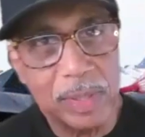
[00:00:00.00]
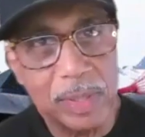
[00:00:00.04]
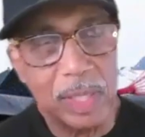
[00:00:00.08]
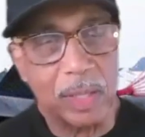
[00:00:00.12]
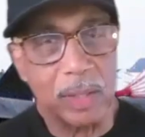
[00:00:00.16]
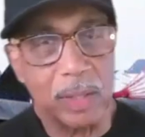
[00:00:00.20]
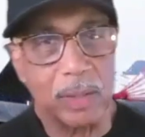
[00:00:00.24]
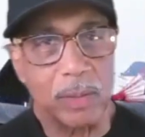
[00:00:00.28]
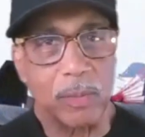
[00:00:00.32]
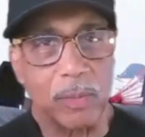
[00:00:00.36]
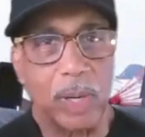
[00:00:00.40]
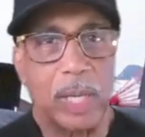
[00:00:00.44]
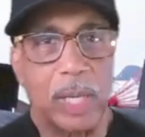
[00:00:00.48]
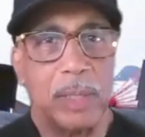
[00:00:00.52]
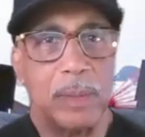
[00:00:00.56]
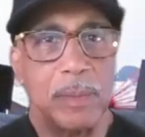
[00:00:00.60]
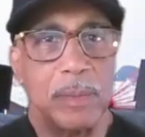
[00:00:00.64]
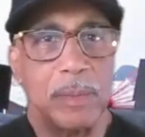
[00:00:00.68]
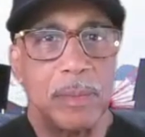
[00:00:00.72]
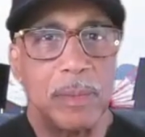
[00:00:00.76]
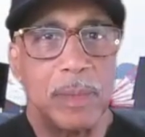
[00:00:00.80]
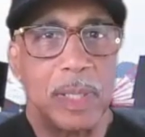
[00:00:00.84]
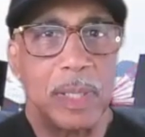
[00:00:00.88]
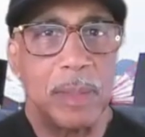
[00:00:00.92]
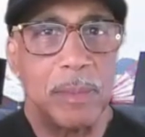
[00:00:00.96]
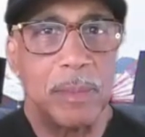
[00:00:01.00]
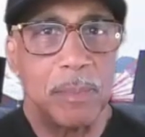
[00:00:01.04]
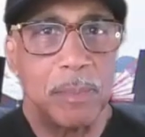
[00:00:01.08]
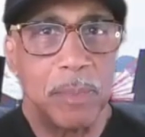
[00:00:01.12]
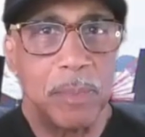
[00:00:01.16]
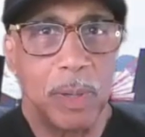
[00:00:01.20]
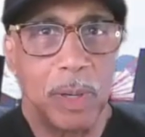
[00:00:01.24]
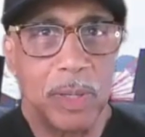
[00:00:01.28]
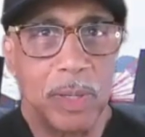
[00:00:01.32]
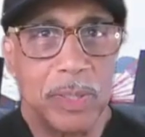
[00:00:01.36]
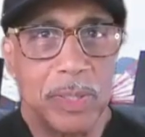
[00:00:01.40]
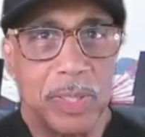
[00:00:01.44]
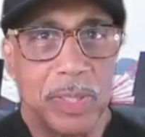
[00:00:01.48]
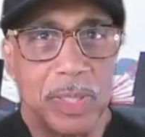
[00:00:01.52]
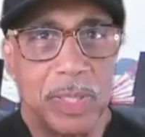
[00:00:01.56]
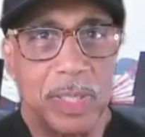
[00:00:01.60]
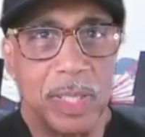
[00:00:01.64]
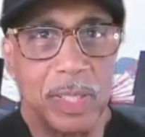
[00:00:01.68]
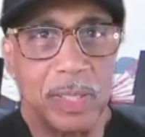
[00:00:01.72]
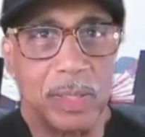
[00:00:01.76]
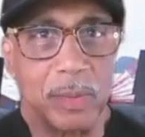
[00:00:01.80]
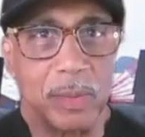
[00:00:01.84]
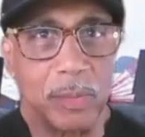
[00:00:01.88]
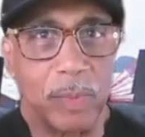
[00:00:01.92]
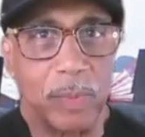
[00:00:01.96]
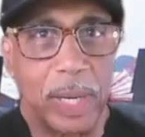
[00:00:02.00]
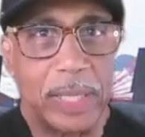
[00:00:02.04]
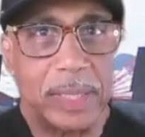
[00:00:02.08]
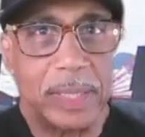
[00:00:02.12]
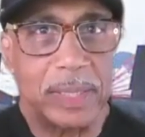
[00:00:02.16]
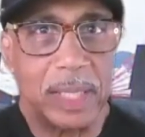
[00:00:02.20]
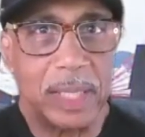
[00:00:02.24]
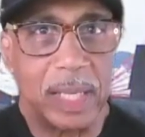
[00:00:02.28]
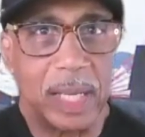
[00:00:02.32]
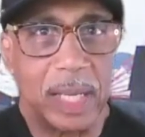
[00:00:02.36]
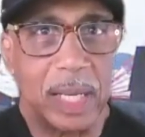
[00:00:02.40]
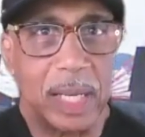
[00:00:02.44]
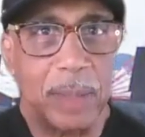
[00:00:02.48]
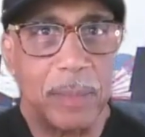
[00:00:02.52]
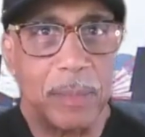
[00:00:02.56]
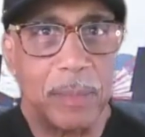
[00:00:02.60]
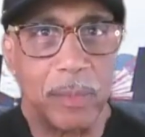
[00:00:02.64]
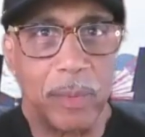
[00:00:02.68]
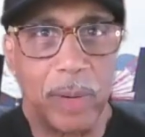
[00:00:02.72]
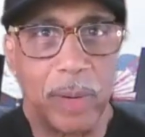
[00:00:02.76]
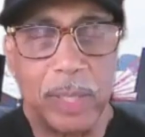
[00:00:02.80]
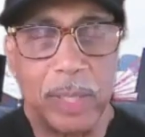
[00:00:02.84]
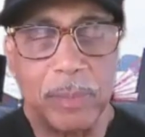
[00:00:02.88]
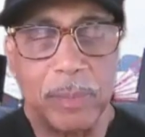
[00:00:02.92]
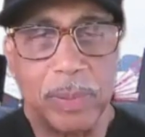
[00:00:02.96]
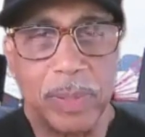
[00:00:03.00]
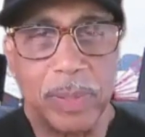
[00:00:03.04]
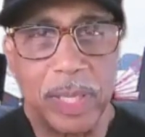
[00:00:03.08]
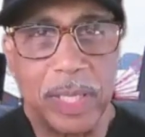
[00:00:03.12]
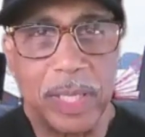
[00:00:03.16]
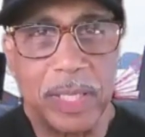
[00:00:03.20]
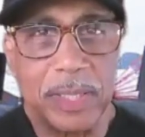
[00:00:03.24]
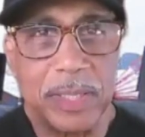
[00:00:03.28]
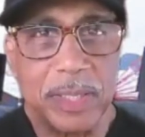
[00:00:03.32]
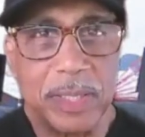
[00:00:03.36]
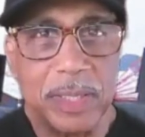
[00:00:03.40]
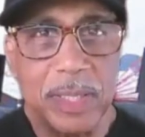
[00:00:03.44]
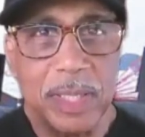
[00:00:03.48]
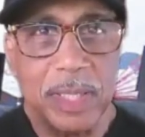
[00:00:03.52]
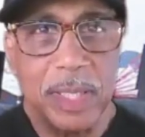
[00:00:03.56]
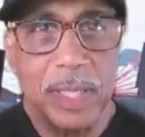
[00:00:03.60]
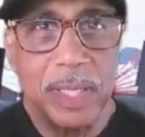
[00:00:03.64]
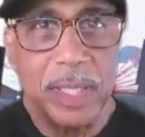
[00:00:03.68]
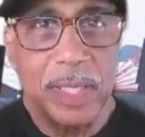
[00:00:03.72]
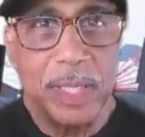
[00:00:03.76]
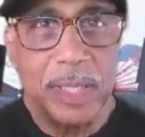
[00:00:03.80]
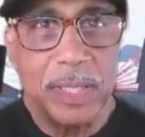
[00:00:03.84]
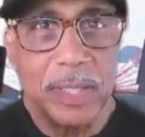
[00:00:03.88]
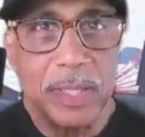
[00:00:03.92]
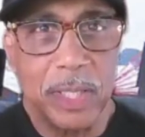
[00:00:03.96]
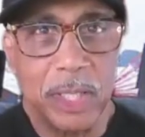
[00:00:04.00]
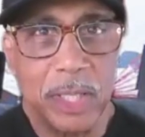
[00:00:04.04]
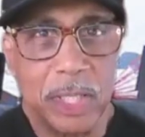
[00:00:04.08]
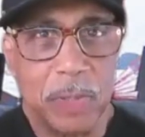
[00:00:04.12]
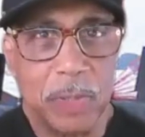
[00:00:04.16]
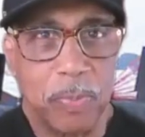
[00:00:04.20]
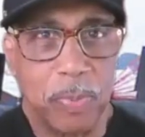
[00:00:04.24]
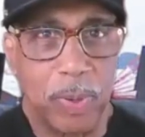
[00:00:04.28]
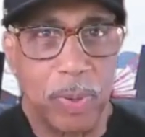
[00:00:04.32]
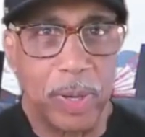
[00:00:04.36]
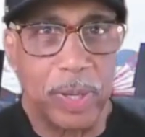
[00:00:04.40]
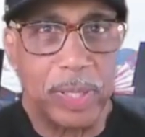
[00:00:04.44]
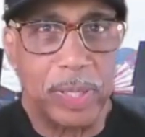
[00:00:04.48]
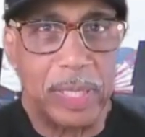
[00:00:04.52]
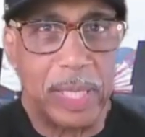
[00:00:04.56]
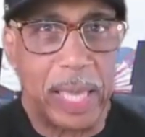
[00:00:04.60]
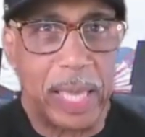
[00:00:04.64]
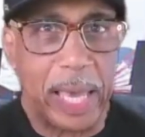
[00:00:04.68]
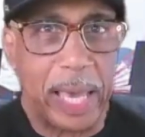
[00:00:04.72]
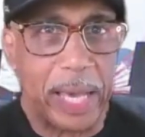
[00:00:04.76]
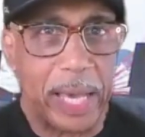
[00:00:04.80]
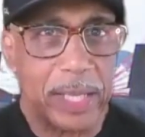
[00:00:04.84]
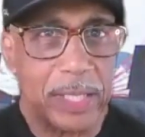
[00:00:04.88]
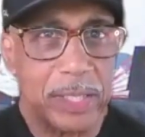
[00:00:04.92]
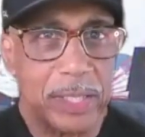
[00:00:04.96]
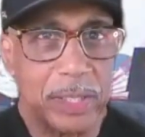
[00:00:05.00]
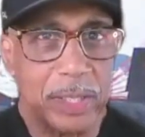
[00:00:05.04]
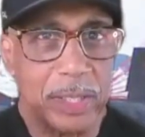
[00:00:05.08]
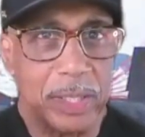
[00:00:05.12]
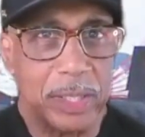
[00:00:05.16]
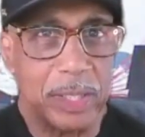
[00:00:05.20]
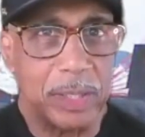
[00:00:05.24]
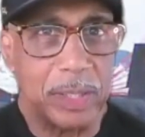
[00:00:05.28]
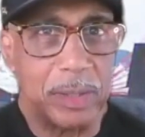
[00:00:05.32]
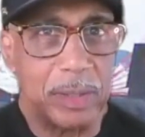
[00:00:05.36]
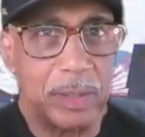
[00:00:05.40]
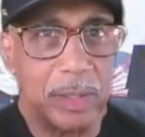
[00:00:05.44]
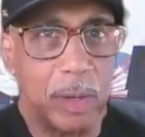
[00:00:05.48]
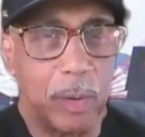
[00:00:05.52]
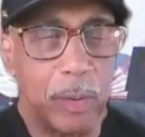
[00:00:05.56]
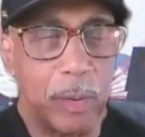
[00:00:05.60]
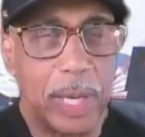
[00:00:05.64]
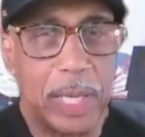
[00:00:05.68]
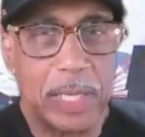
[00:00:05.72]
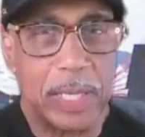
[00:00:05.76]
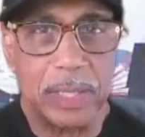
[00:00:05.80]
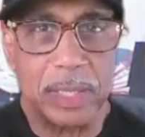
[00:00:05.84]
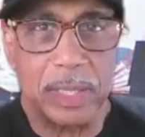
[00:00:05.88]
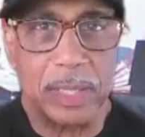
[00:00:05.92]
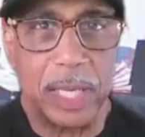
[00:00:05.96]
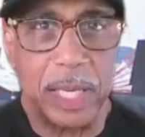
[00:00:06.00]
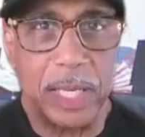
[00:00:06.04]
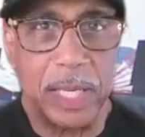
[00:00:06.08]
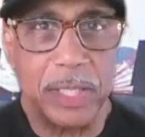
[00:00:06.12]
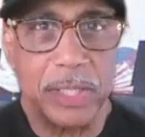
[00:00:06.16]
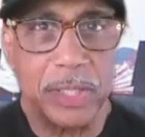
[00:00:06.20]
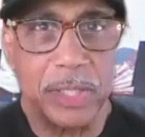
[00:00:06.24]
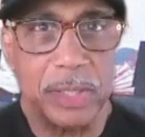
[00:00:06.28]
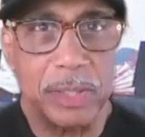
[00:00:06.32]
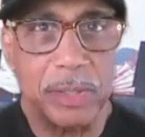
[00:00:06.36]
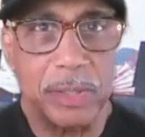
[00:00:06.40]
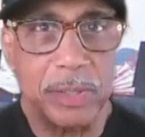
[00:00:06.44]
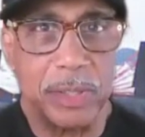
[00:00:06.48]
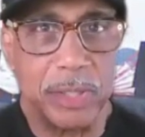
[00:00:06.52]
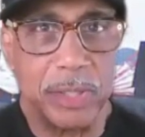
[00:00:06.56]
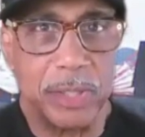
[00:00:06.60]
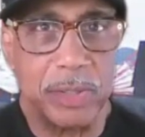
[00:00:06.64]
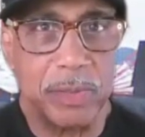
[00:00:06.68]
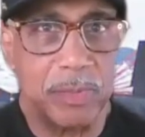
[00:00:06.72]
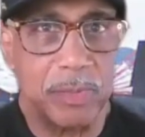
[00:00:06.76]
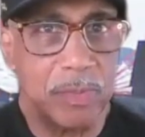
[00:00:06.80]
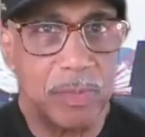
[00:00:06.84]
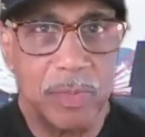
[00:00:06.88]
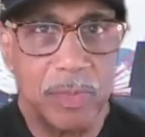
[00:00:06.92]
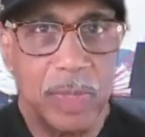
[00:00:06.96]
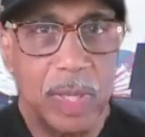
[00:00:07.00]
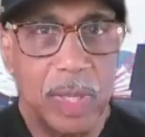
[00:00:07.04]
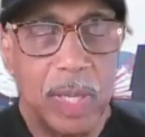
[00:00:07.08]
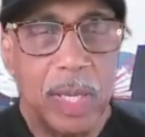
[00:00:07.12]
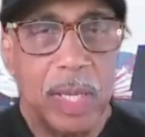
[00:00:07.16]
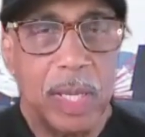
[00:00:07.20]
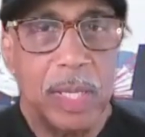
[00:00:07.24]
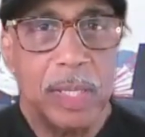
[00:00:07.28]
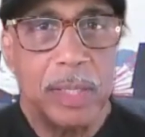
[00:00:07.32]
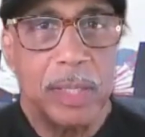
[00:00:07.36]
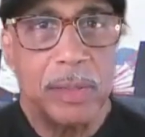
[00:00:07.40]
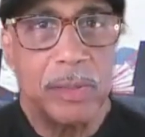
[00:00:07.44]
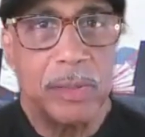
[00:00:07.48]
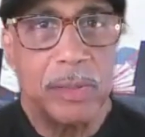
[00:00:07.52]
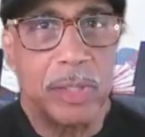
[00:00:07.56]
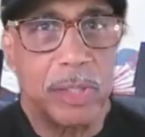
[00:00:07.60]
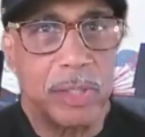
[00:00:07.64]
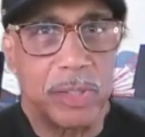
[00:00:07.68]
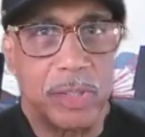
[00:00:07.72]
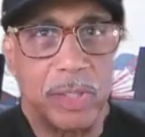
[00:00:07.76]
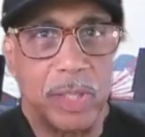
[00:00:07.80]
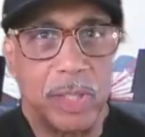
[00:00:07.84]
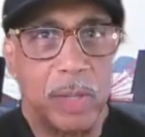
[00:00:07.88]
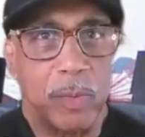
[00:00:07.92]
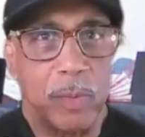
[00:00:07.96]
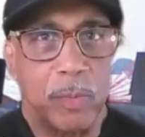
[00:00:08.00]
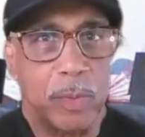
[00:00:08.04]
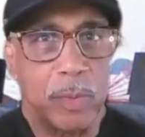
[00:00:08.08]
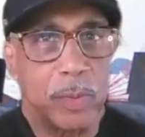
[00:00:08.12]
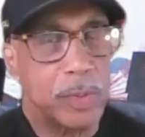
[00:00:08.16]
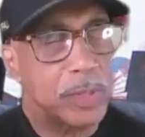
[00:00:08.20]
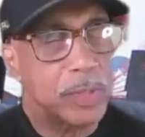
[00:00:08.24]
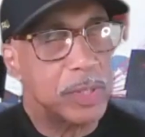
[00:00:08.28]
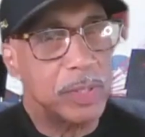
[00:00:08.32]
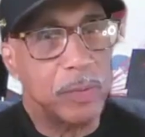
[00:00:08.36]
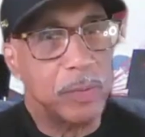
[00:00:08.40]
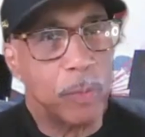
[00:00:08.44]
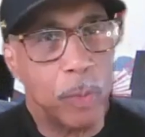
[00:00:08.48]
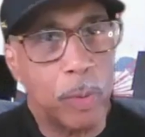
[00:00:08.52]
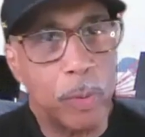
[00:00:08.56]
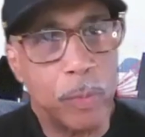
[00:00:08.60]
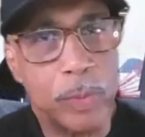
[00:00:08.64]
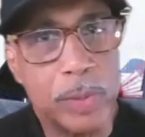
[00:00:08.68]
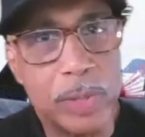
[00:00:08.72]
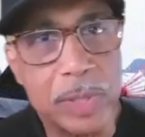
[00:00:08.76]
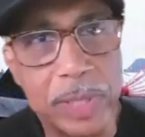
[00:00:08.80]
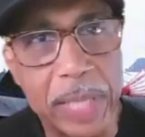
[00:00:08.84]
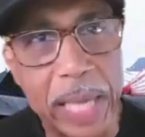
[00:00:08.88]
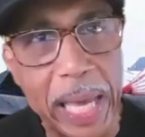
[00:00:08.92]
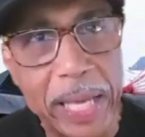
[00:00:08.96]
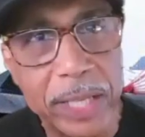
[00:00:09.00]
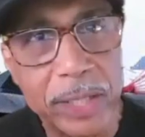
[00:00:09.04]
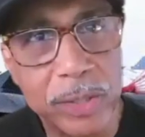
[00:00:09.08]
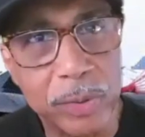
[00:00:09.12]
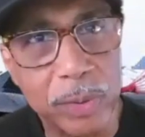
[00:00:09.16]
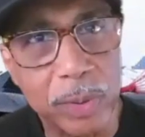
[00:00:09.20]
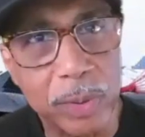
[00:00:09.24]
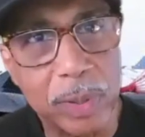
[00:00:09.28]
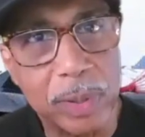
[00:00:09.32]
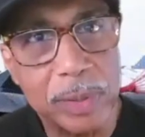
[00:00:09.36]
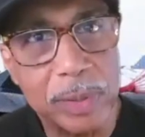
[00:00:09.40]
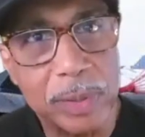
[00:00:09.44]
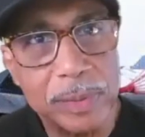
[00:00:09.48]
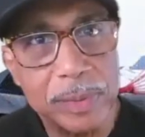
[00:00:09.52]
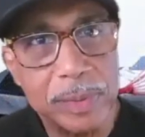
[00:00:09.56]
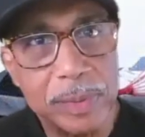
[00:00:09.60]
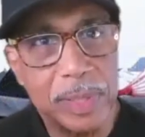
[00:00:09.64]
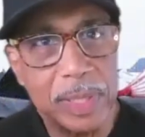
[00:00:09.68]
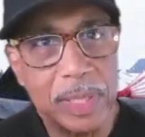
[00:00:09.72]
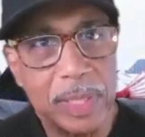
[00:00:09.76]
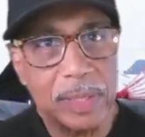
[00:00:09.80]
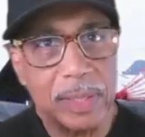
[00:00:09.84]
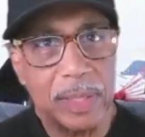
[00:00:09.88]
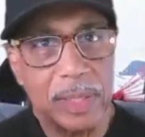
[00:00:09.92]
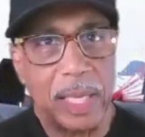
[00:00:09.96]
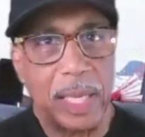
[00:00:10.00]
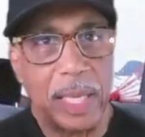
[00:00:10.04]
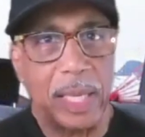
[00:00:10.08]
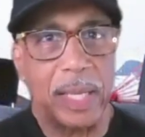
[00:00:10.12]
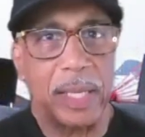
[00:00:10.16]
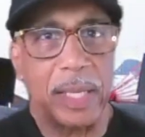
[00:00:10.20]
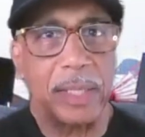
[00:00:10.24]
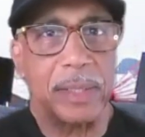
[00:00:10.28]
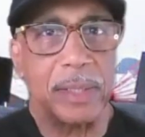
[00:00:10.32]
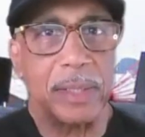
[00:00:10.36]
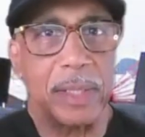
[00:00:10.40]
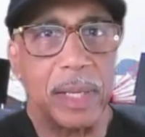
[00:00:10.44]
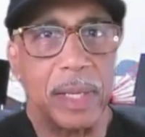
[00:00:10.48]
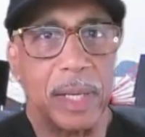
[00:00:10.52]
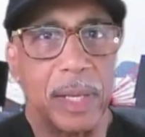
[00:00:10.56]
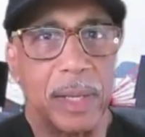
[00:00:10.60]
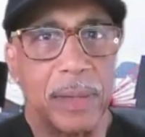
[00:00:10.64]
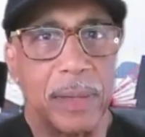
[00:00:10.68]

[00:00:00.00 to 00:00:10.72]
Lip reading: The right person at the right time, right place, just sprung into action, no hesitation, just did what was natural, and